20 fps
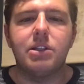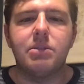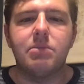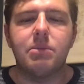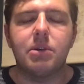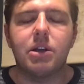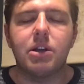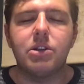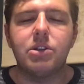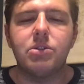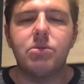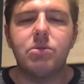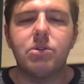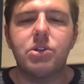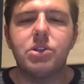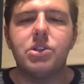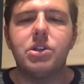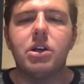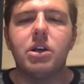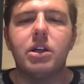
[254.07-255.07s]
And because you are
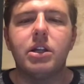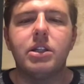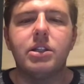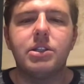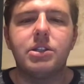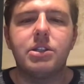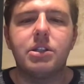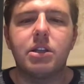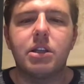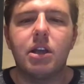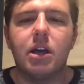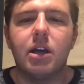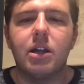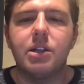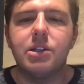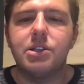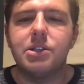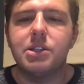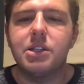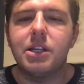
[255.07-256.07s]
sons, God
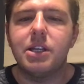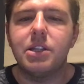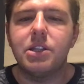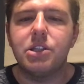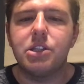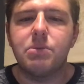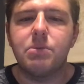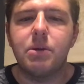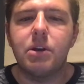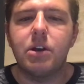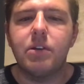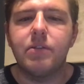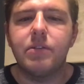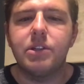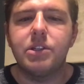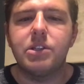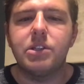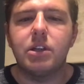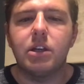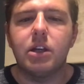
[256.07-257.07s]
has sent the Spirit of
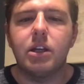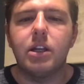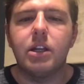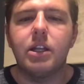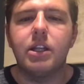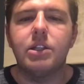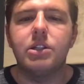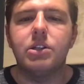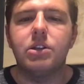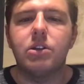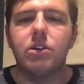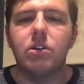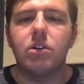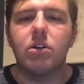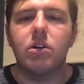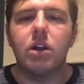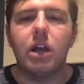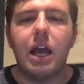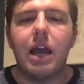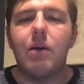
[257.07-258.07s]
His Son into
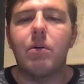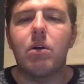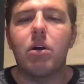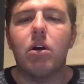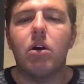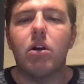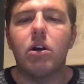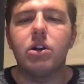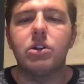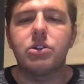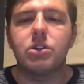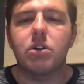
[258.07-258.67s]
your our hearts,